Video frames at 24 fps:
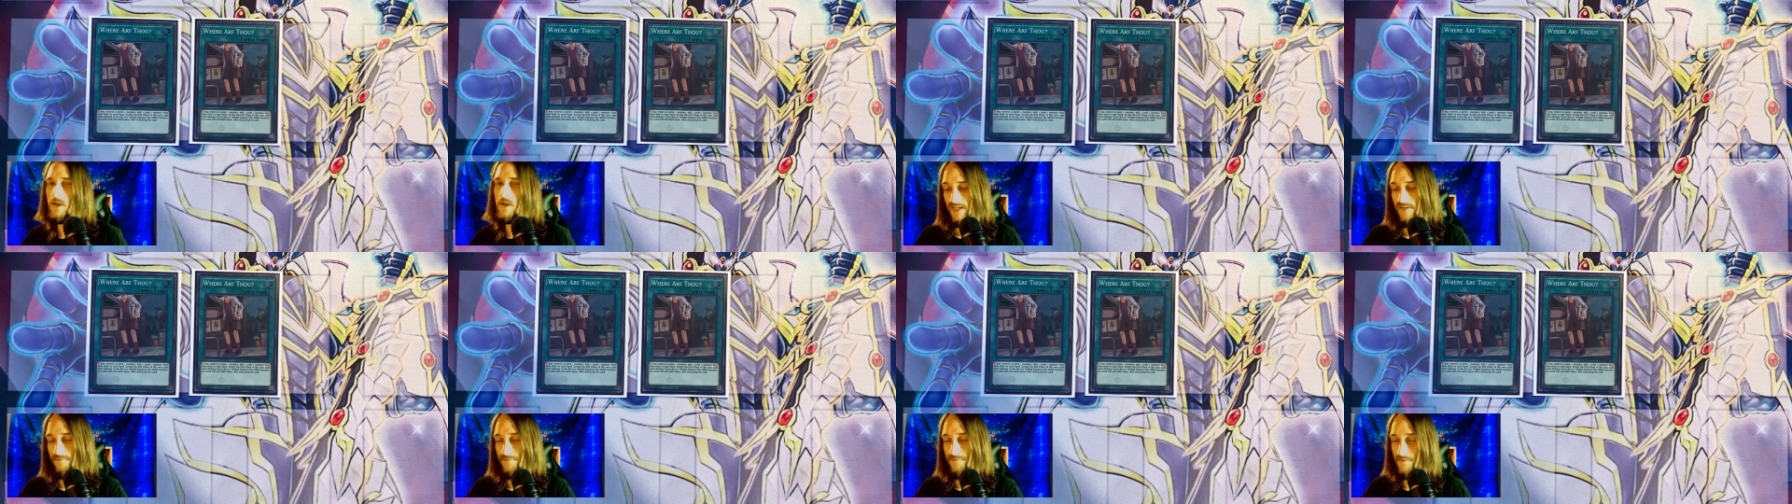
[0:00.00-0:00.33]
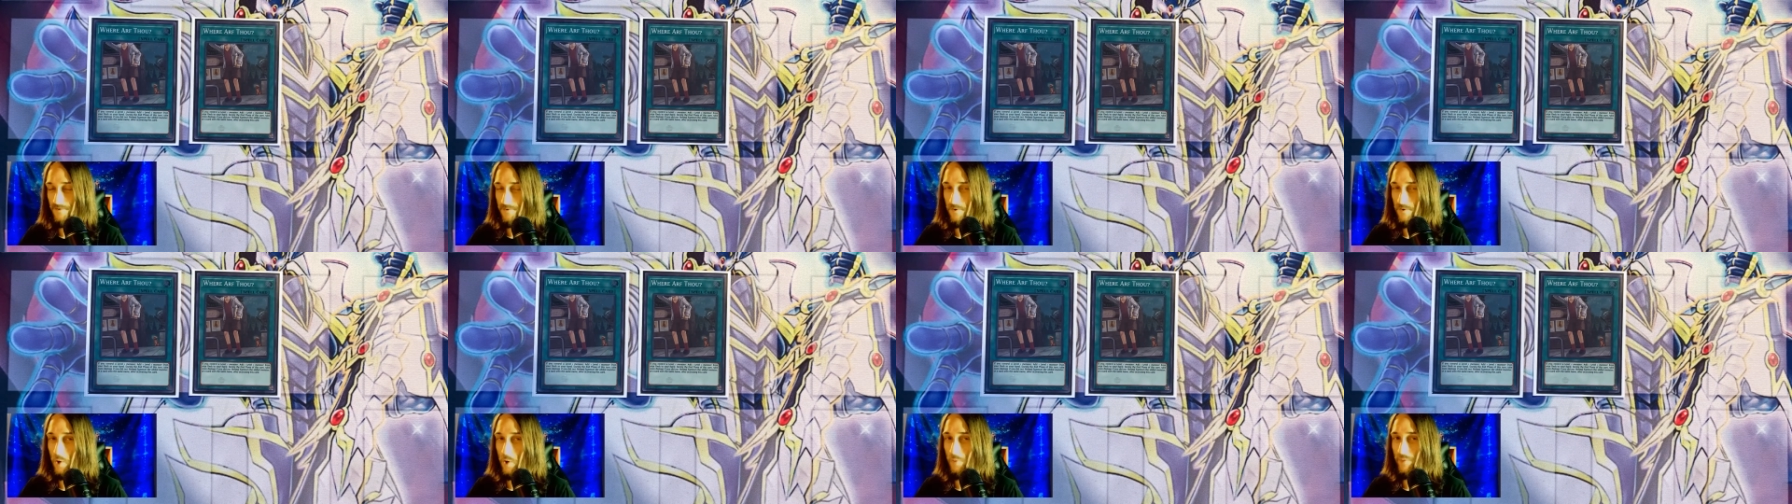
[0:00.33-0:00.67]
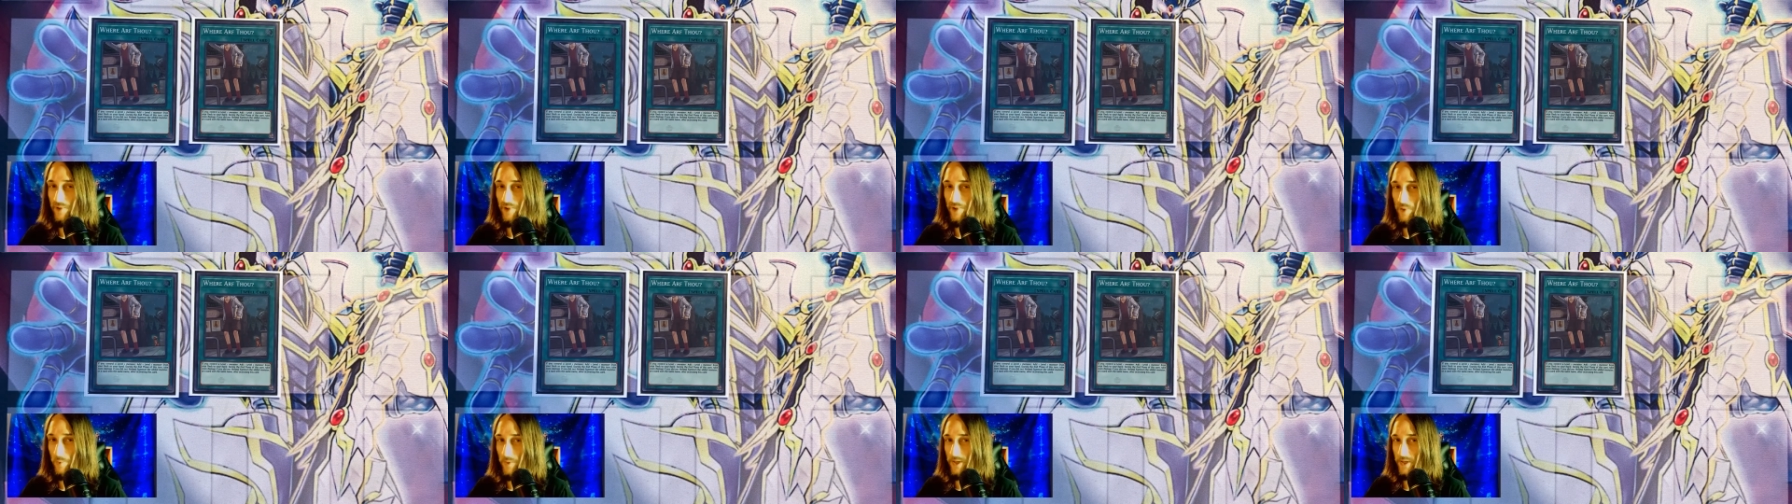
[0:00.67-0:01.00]
If you
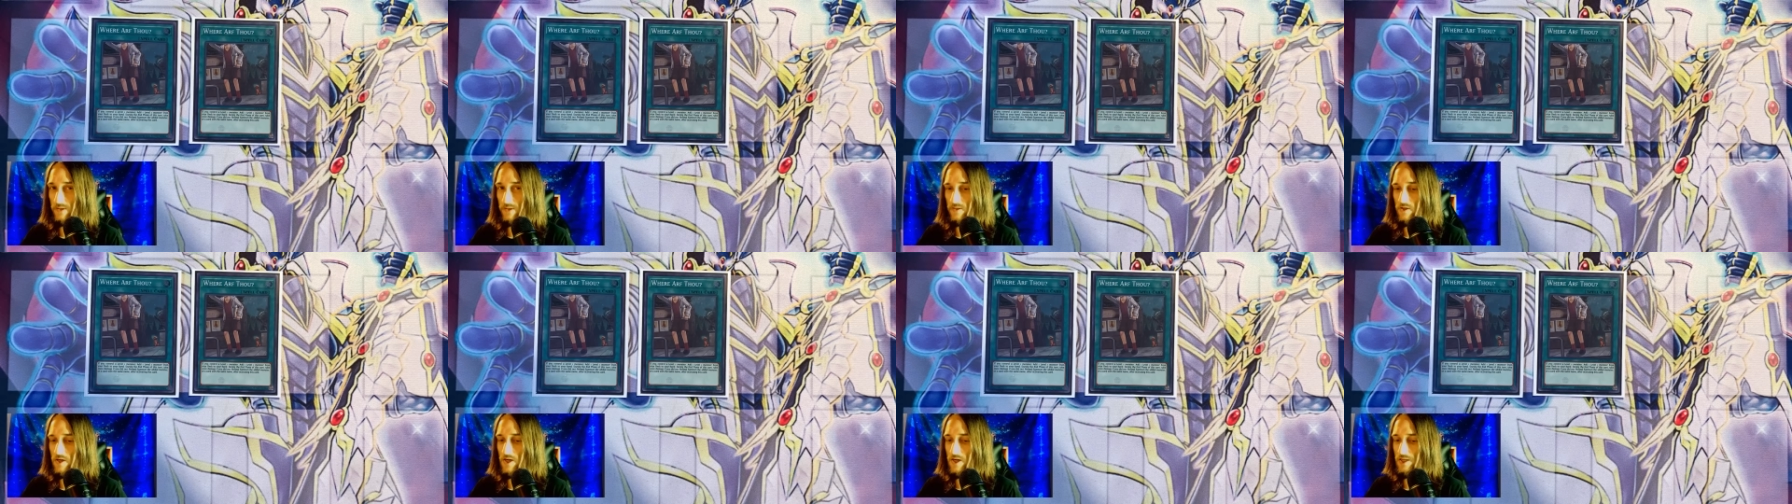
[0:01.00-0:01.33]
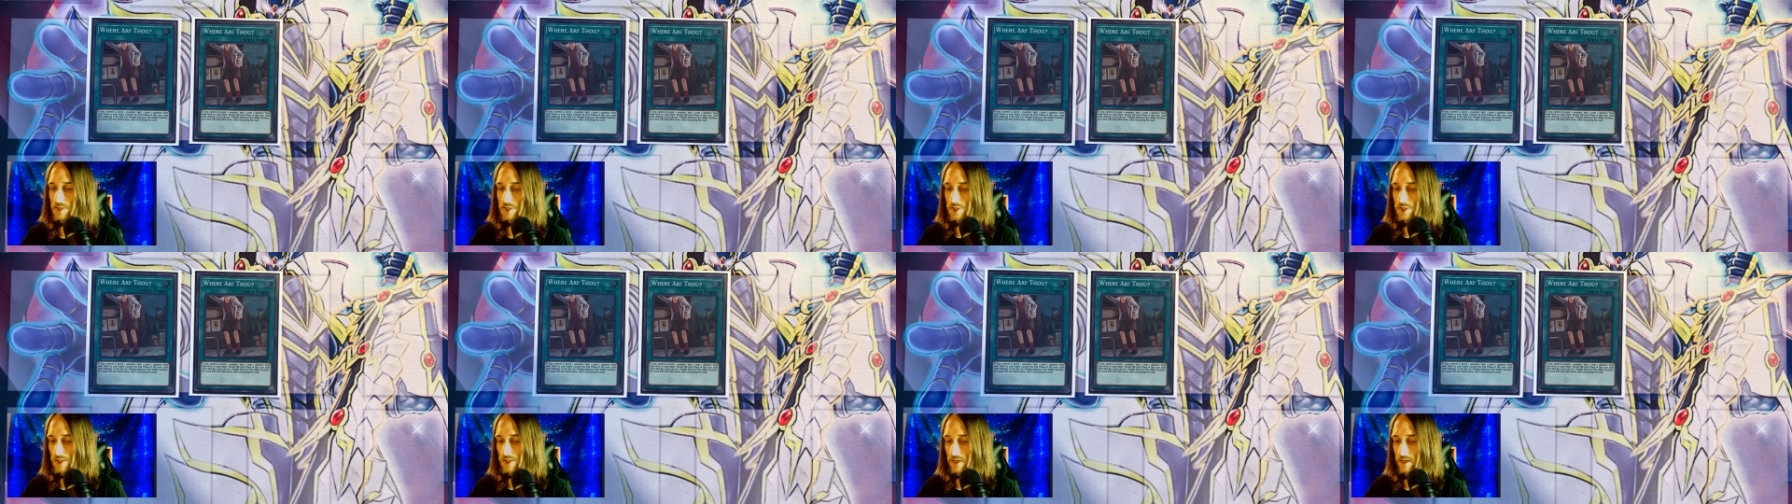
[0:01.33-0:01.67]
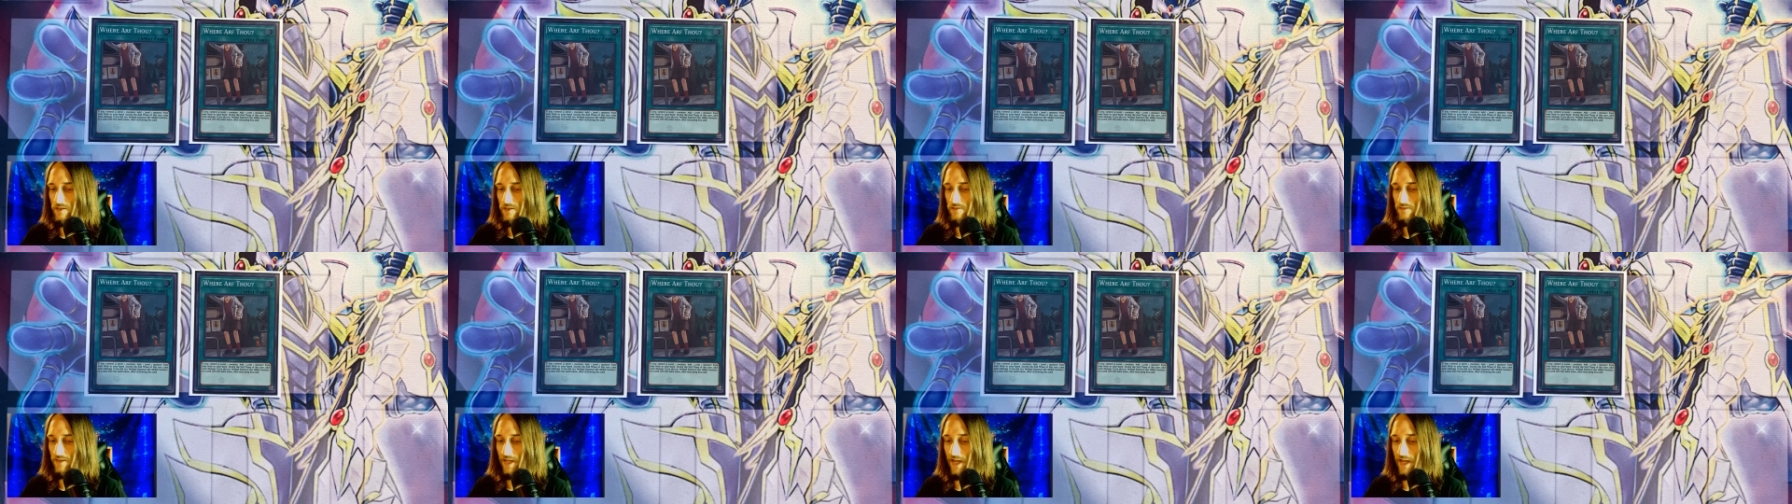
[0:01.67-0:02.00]
open Quick Launch
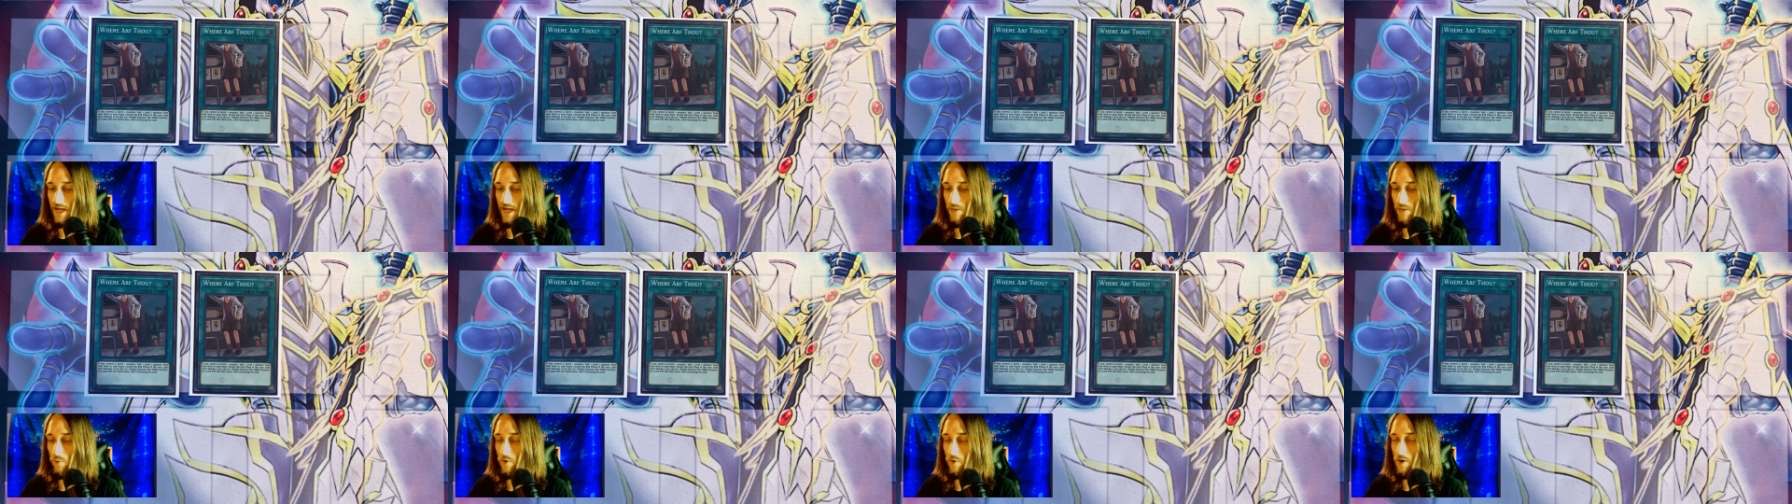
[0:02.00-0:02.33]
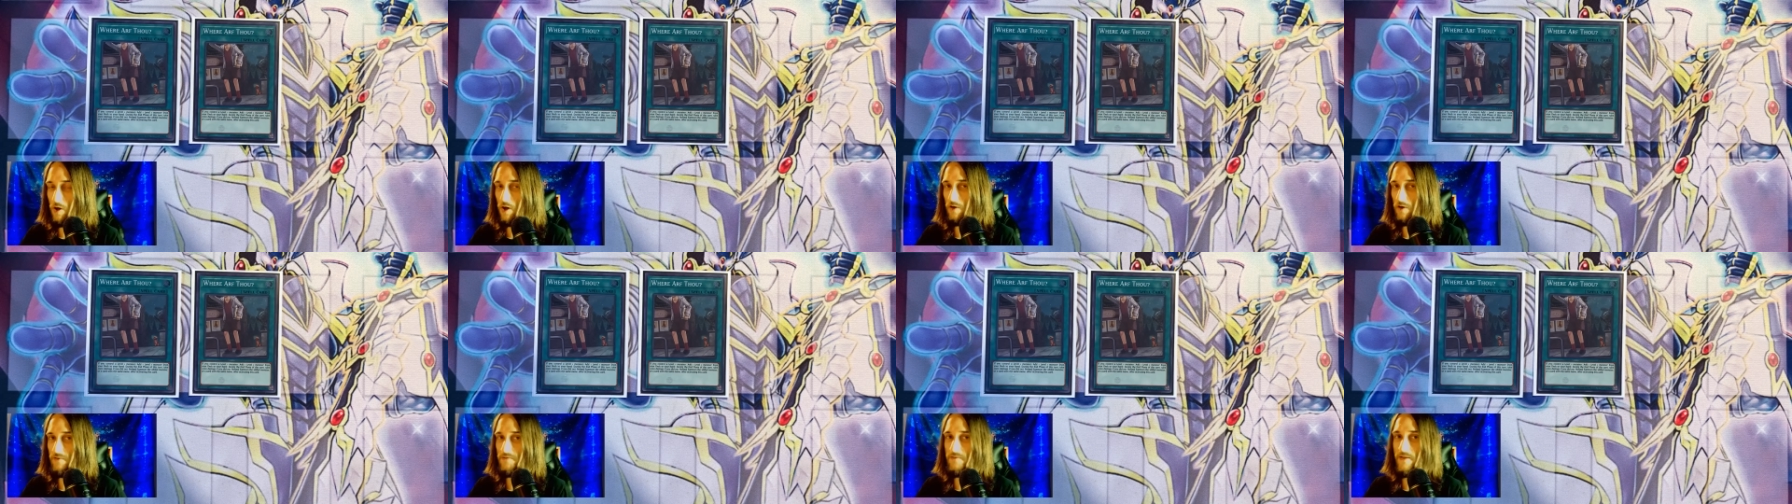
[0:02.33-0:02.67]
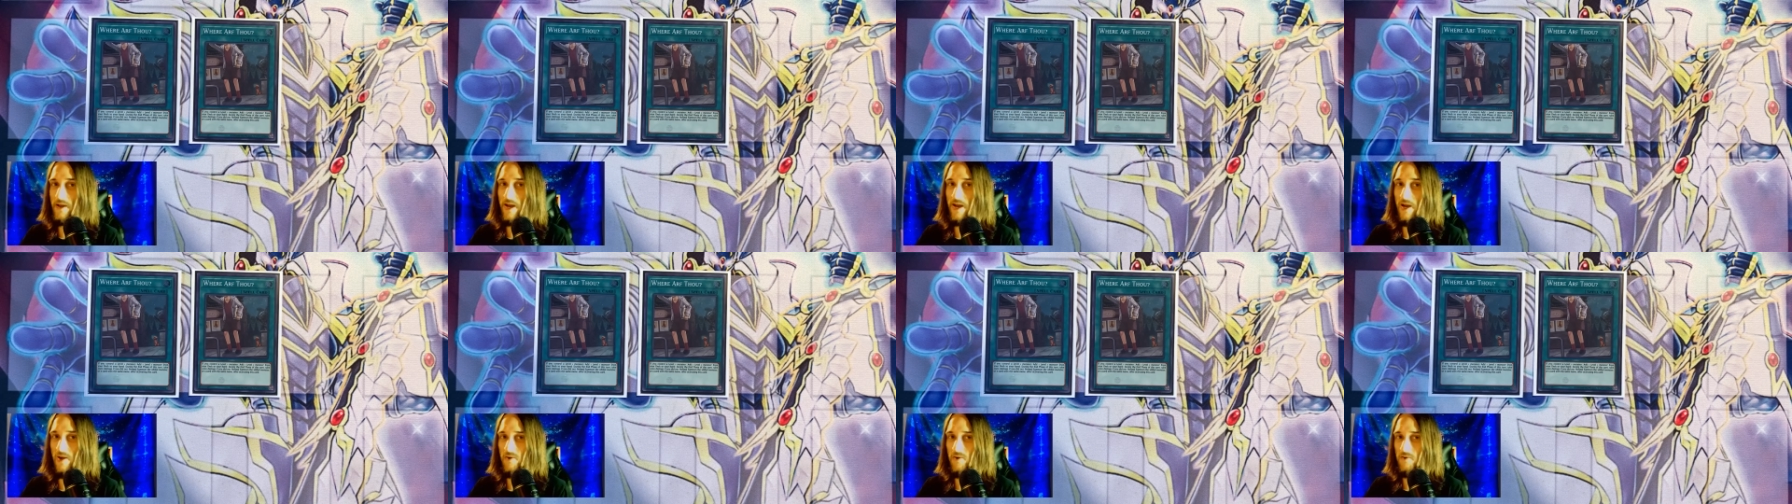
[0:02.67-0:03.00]
and Where Art
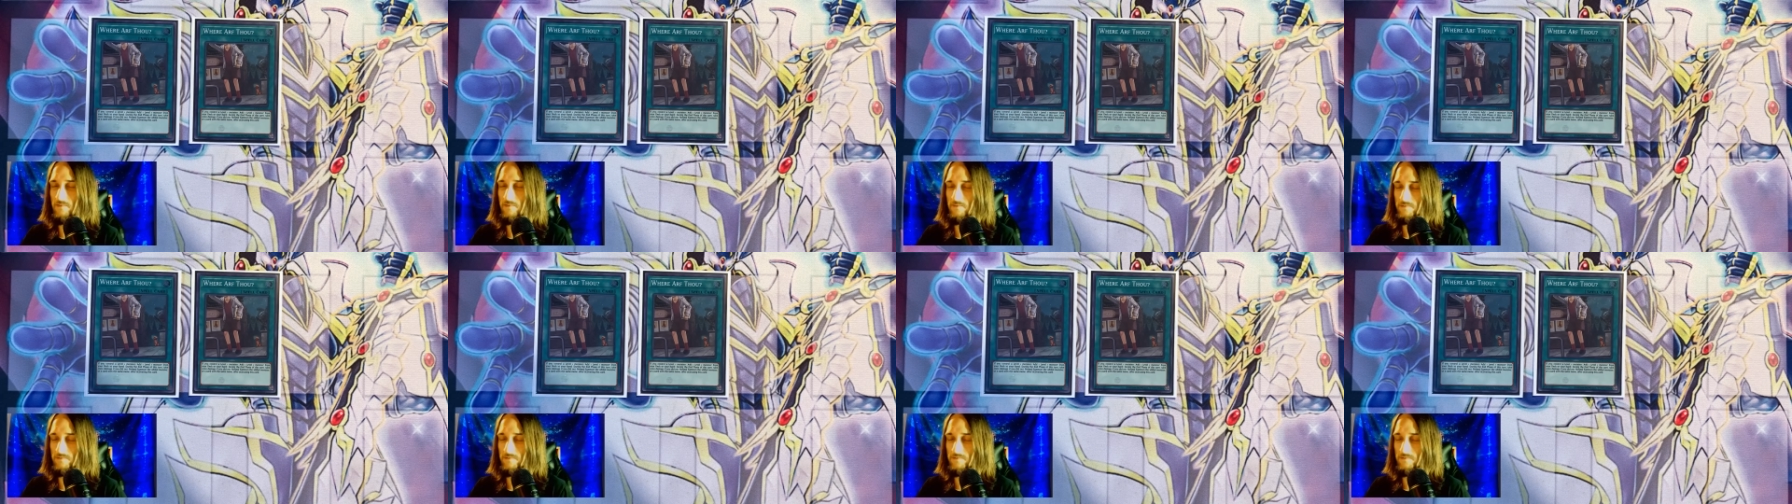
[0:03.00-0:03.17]
Thou,